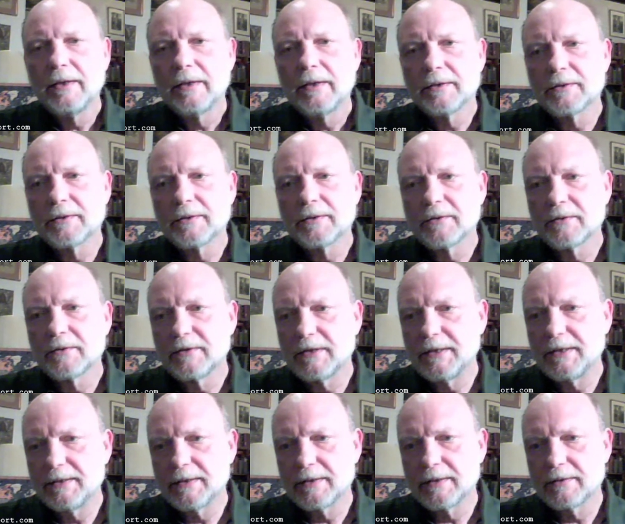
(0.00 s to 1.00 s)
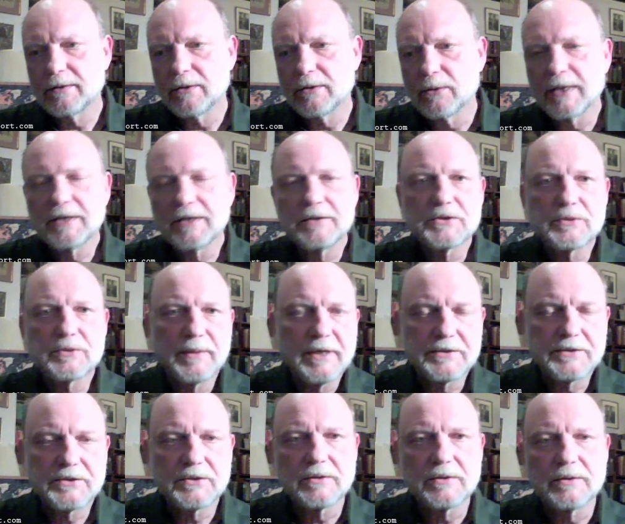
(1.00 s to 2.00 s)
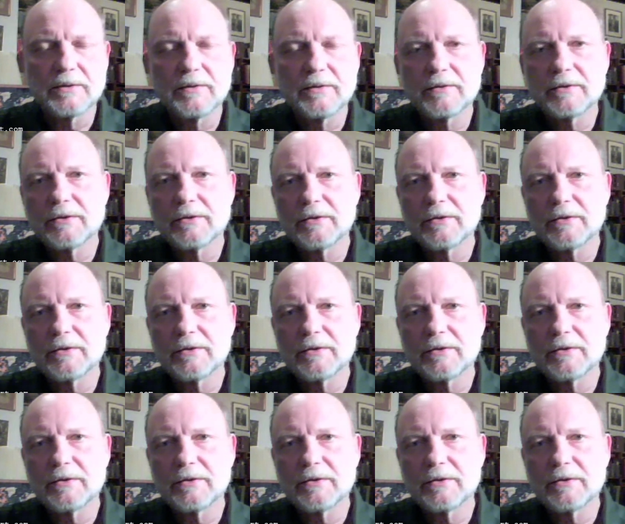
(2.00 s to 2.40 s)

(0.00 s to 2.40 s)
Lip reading: The horrendous massacre that